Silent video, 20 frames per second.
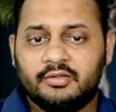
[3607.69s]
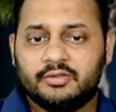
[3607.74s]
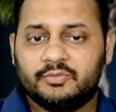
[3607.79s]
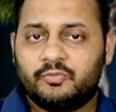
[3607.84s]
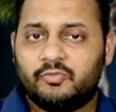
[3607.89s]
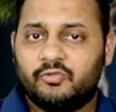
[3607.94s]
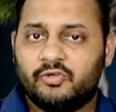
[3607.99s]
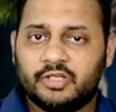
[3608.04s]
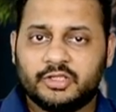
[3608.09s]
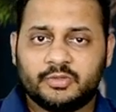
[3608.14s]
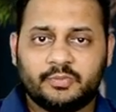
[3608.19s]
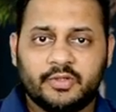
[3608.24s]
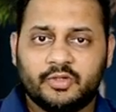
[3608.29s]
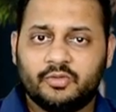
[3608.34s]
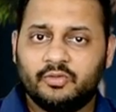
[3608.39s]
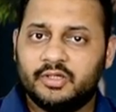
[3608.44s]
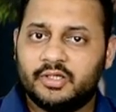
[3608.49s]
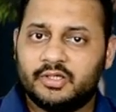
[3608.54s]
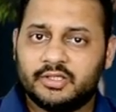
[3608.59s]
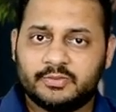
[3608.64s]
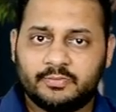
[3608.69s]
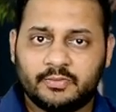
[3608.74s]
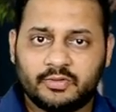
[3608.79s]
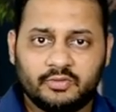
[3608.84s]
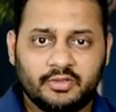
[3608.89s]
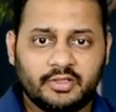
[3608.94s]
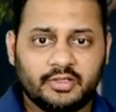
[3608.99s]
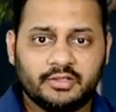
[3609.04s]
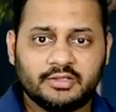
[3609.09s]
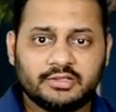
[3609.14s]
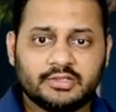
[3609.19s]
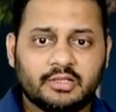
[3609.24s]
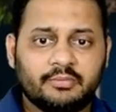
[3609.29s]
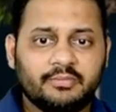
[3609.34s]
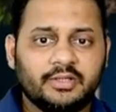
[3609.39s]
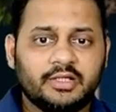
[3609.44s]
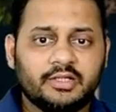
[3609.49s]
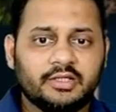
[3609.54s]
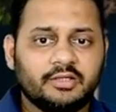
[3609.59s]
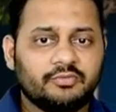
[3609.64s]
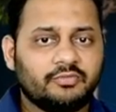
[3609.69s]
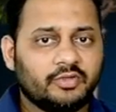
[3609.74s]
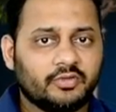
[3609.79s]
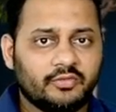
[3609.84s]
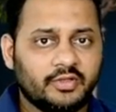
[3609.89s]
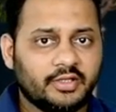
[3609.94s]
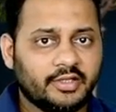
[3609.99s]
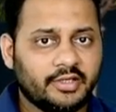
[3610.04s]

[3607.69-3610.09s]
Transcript: For a speculator is coming in the forward